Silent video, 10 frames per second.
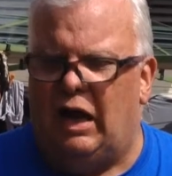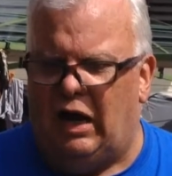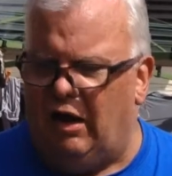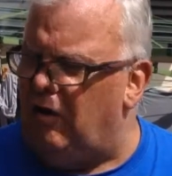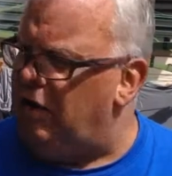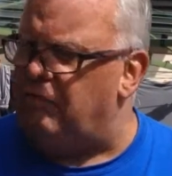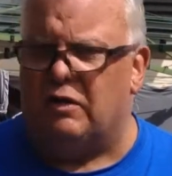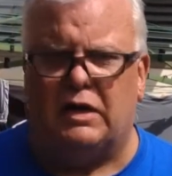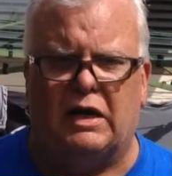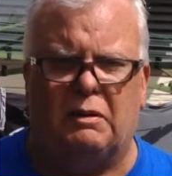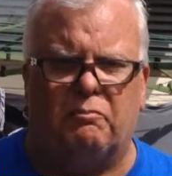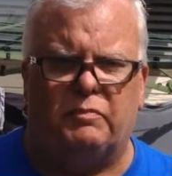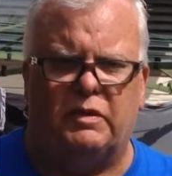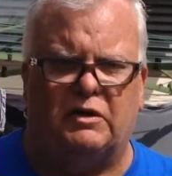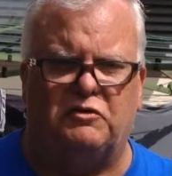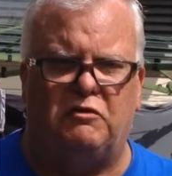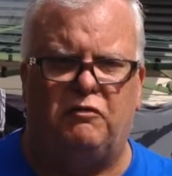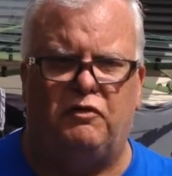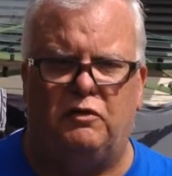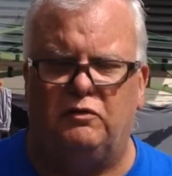I have a
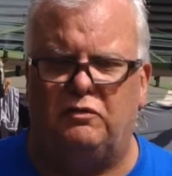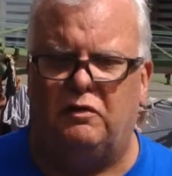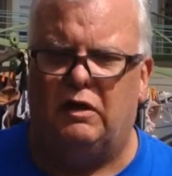centrifuge.